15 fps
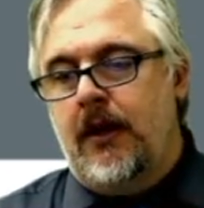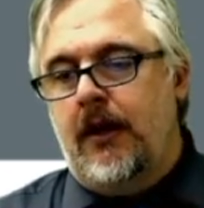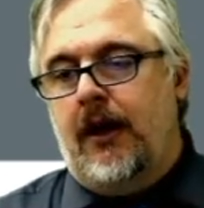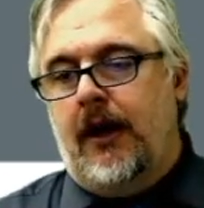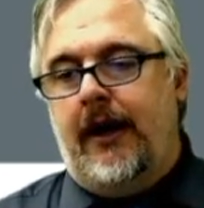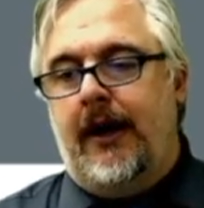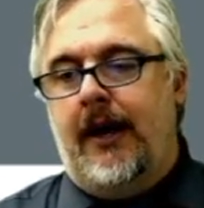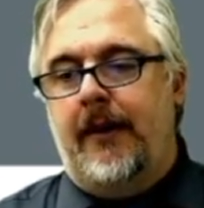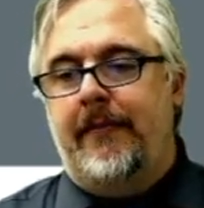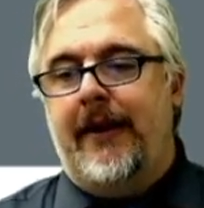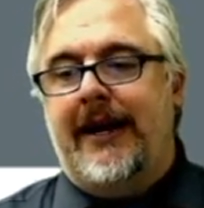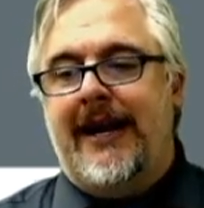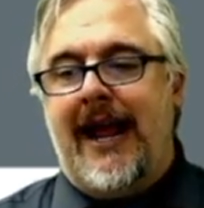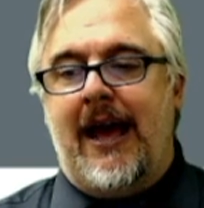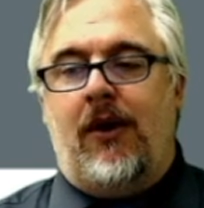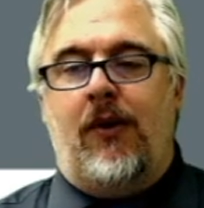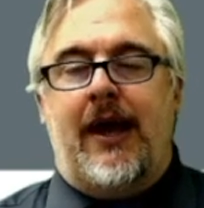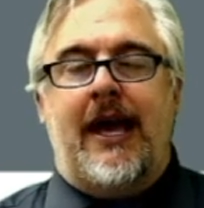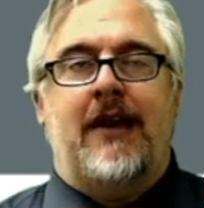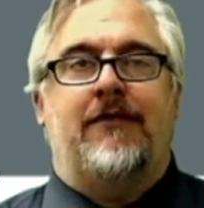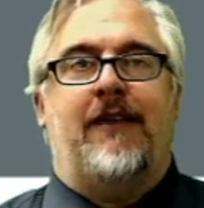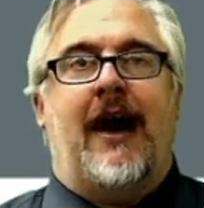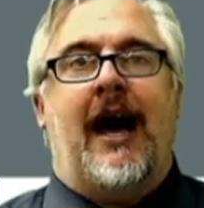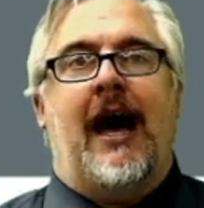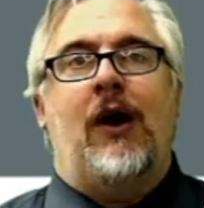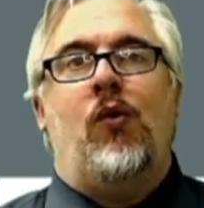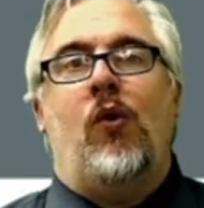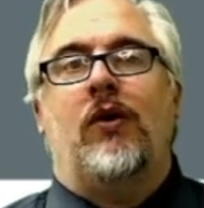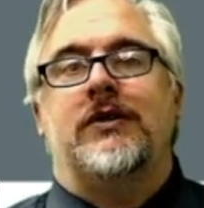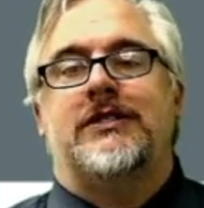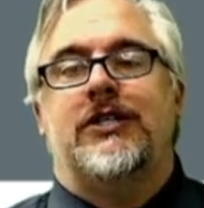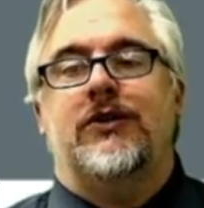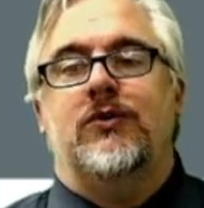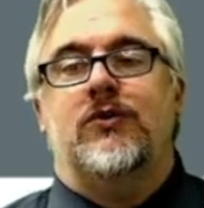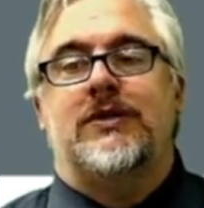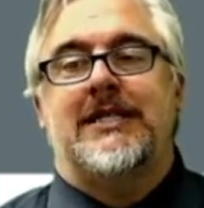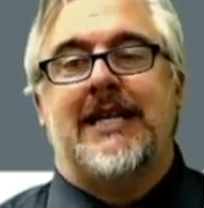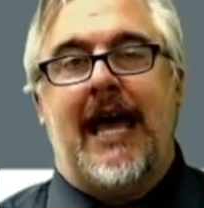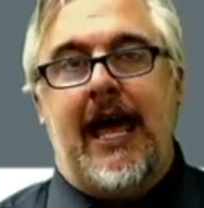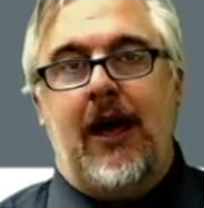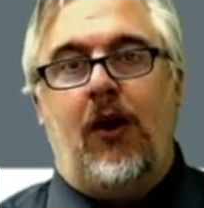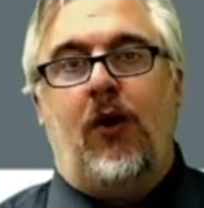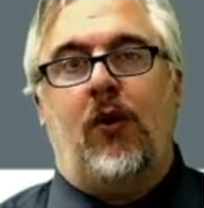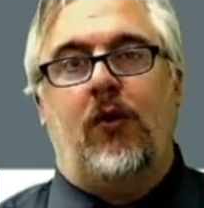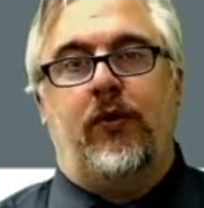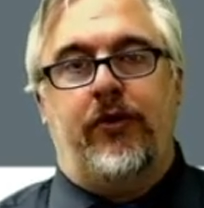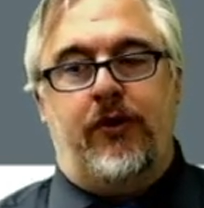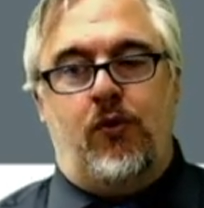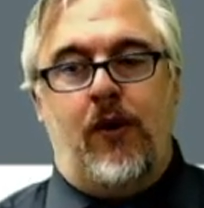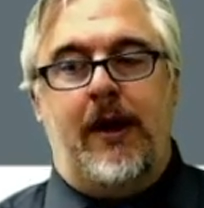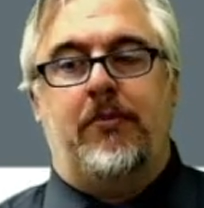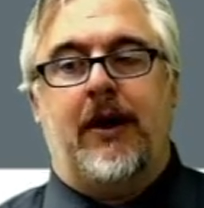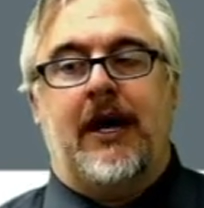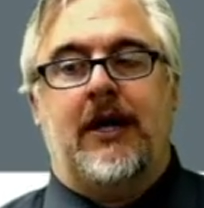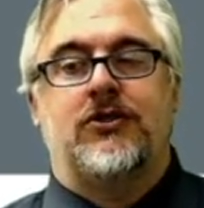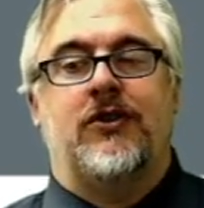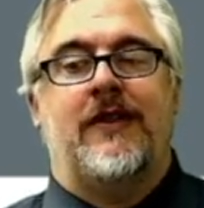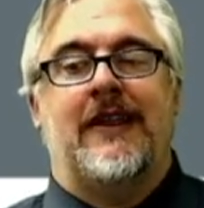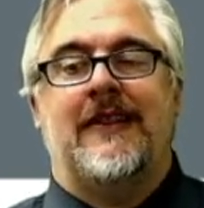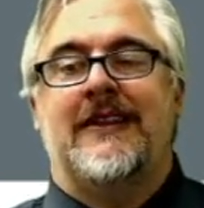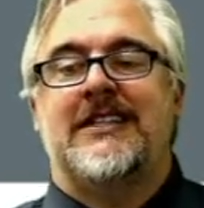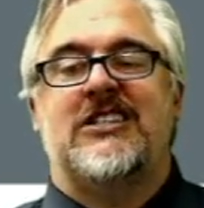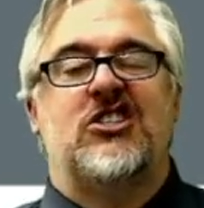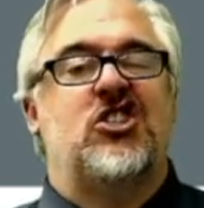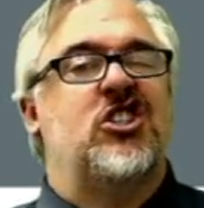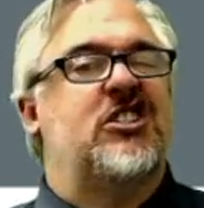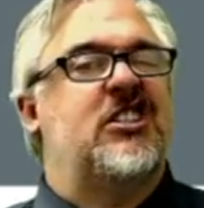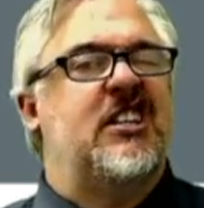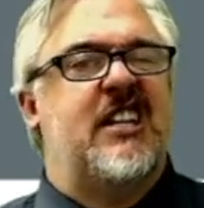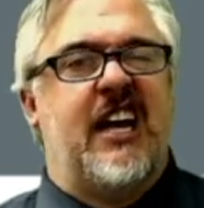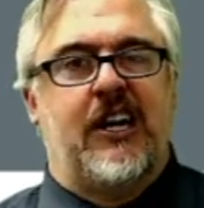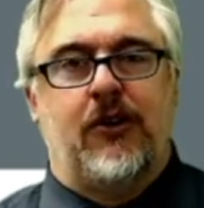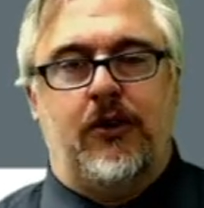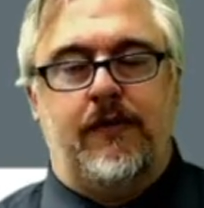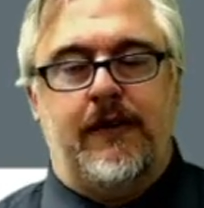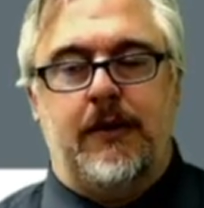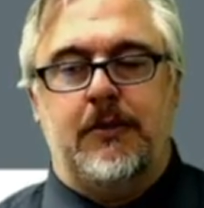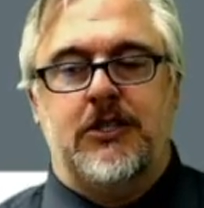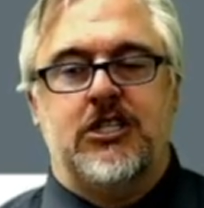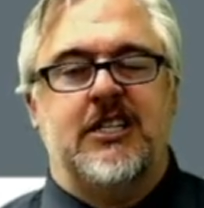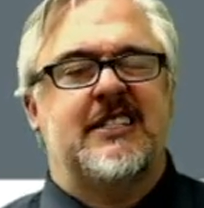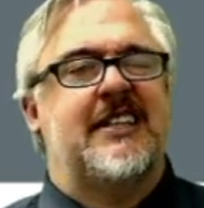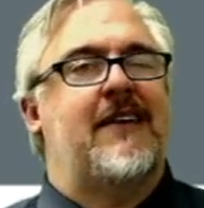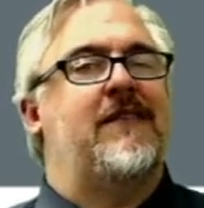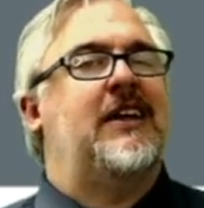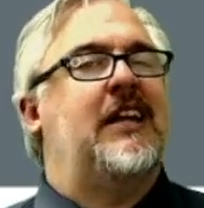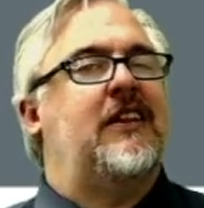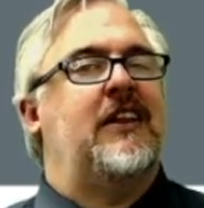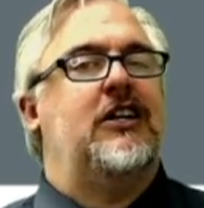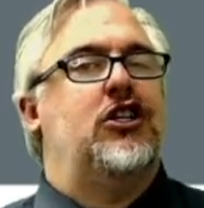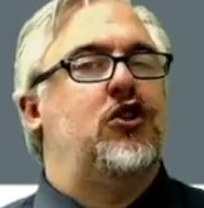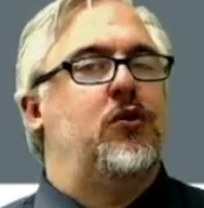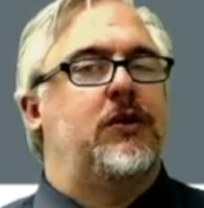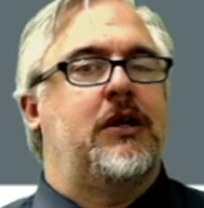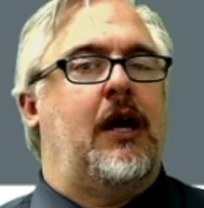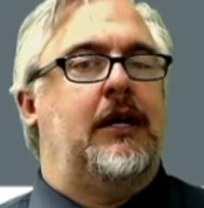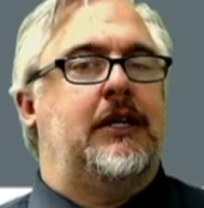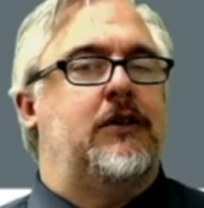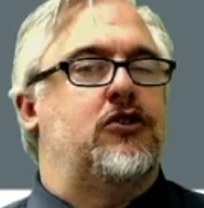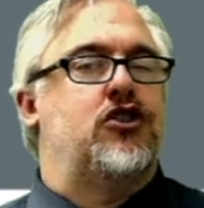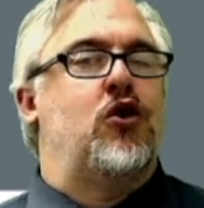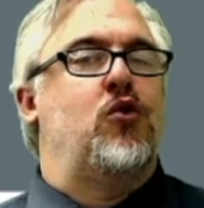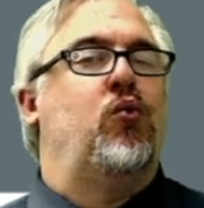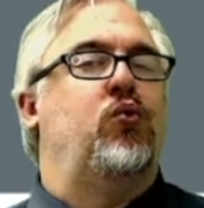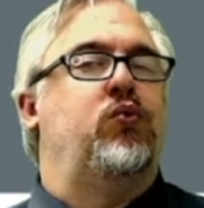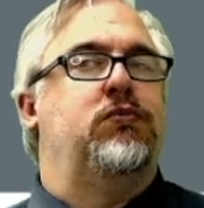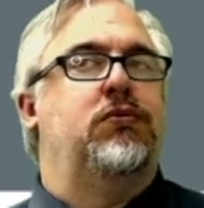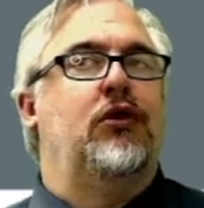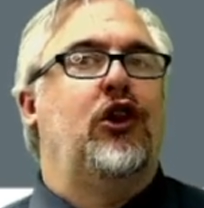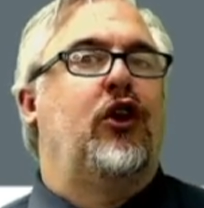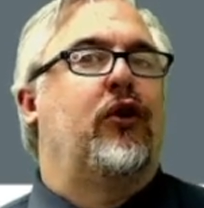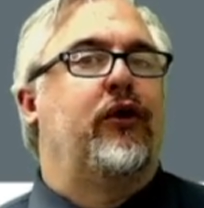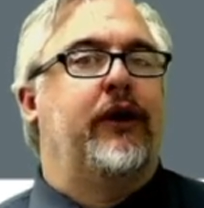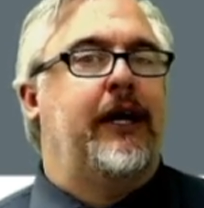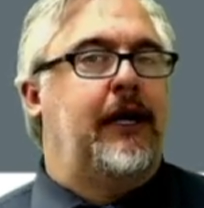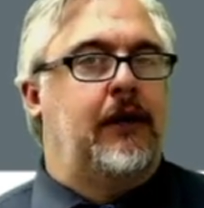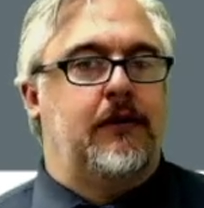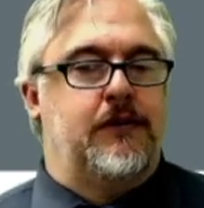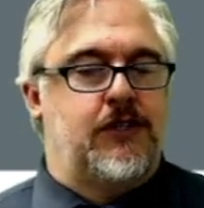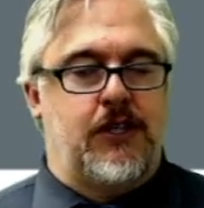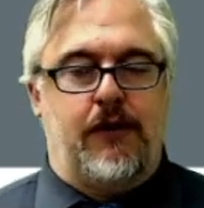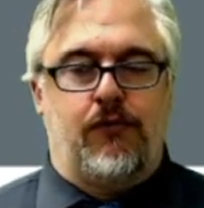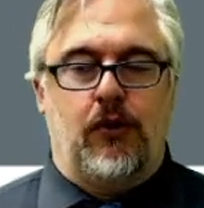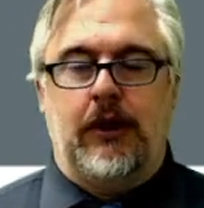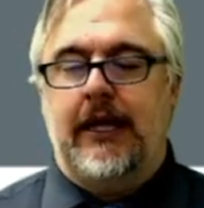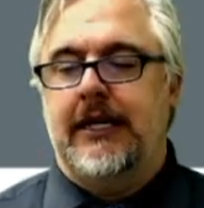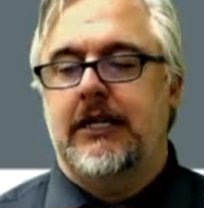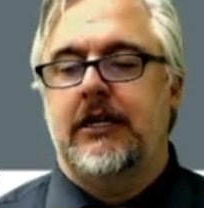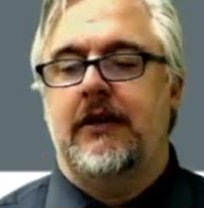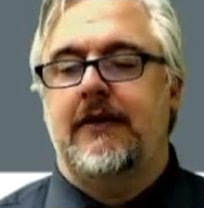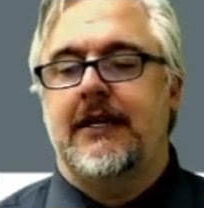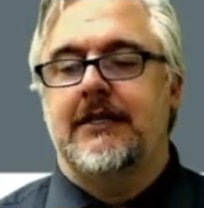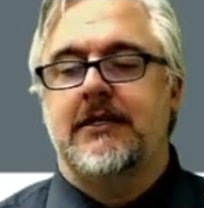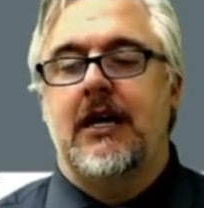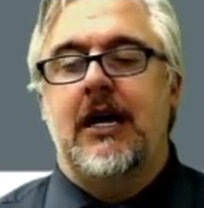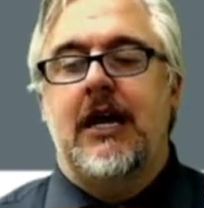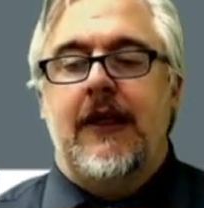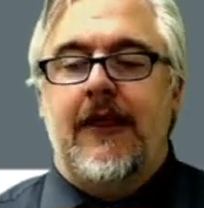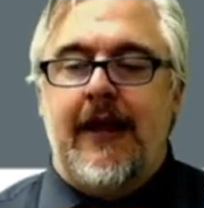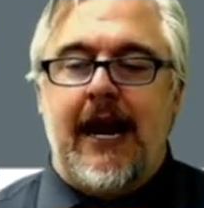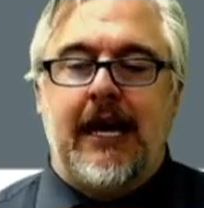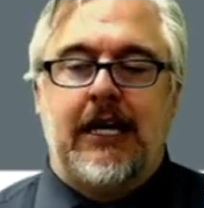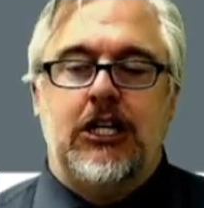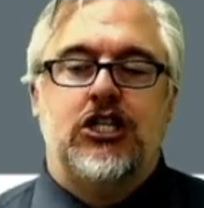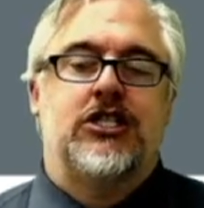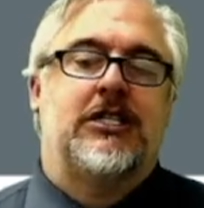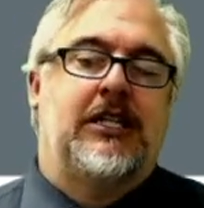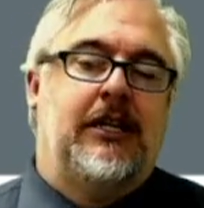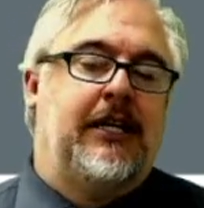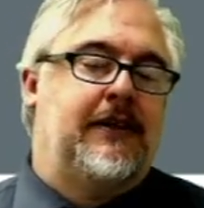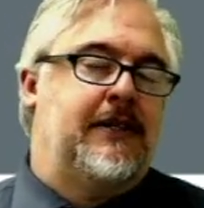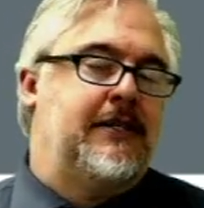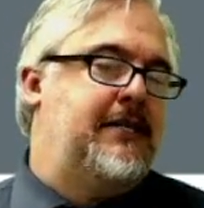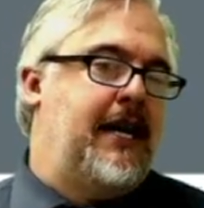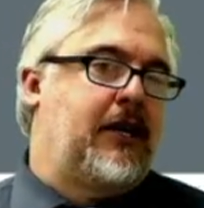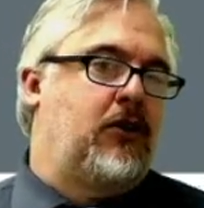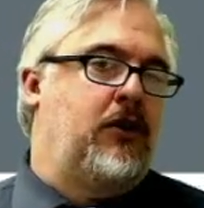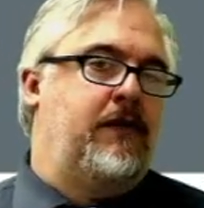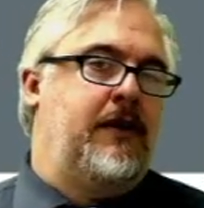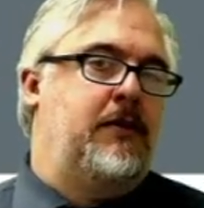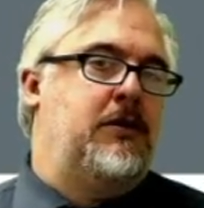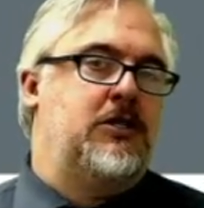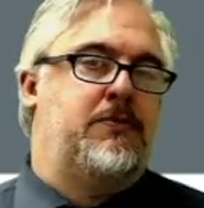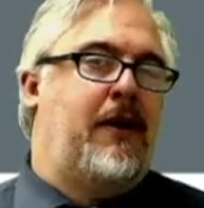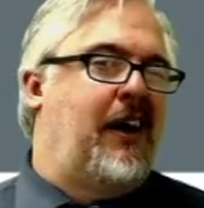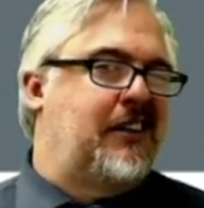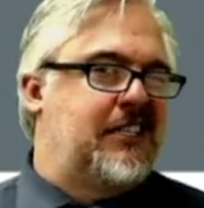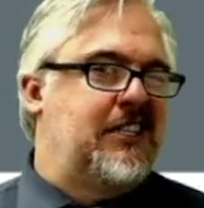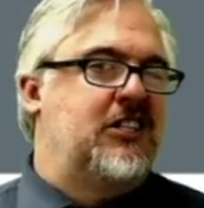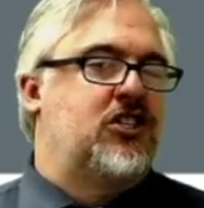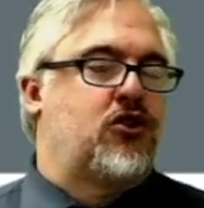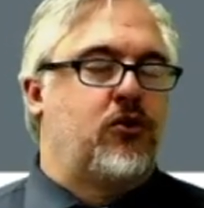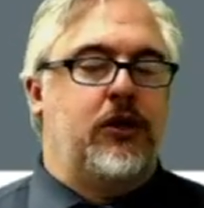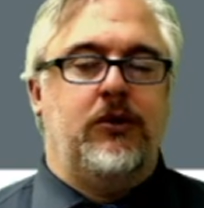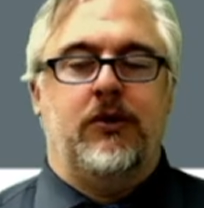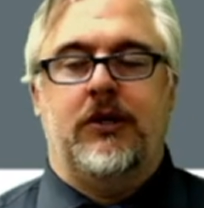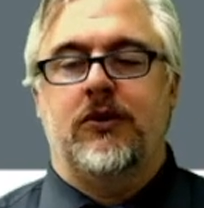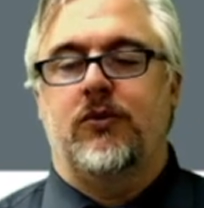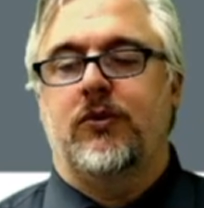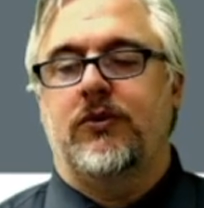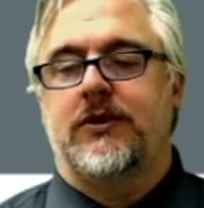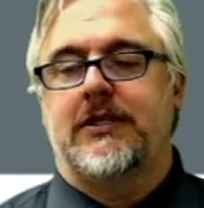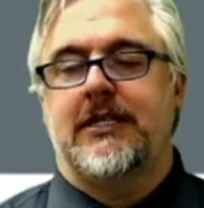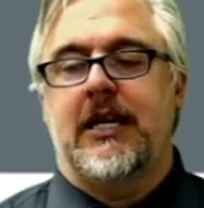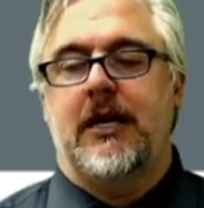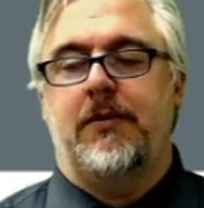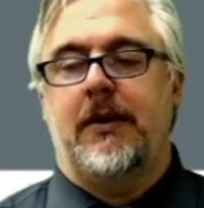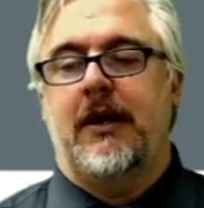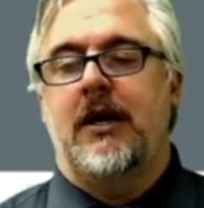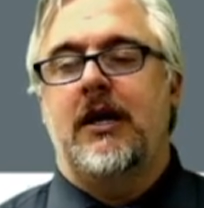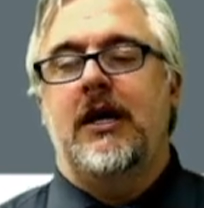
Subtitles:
Now, if I want to tell the web browser that this is just a decorative image, it doesn't have anything to do with content, there's no learning stuff related to this, then I can just click this decorative image box and the screen reader will skip it.